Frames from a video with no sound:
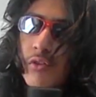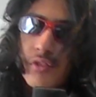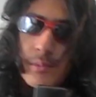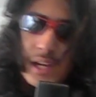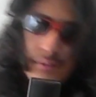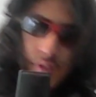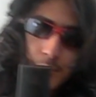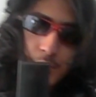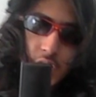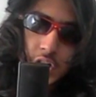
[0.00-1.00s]
from
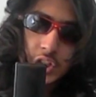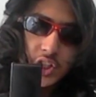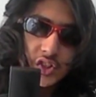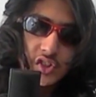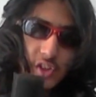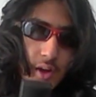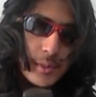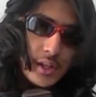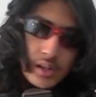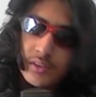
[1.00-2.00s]
Anvil Productions. I
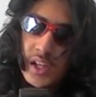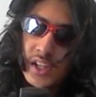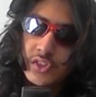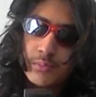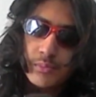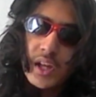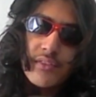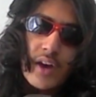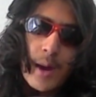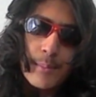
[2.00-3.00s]
mean, unless
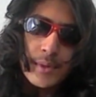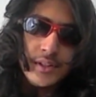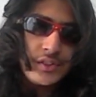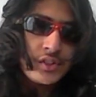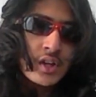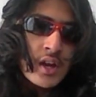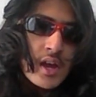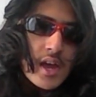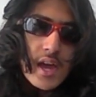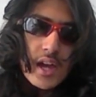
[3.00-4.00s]
life happens
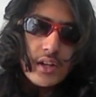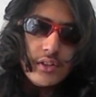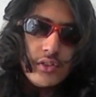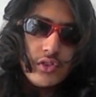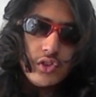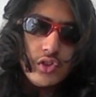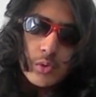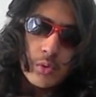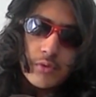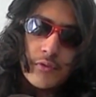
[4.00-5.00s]
and
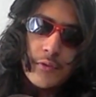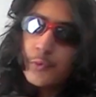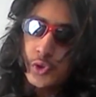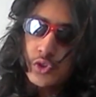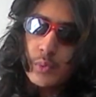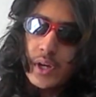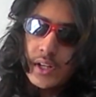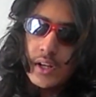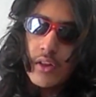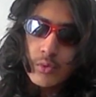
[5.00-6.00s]
you're forced to wait
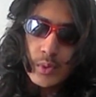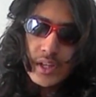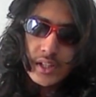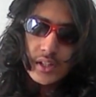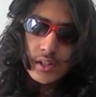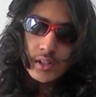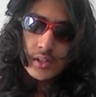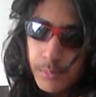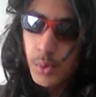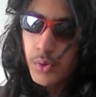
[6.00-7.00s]
another week.
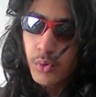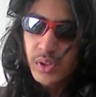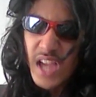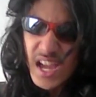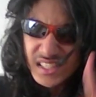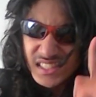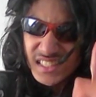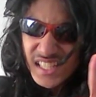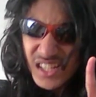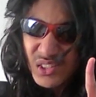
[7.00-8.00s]
But with only a
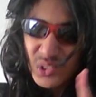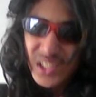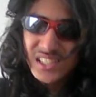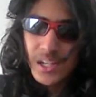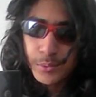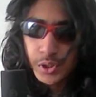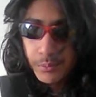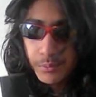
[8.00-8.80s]
single exception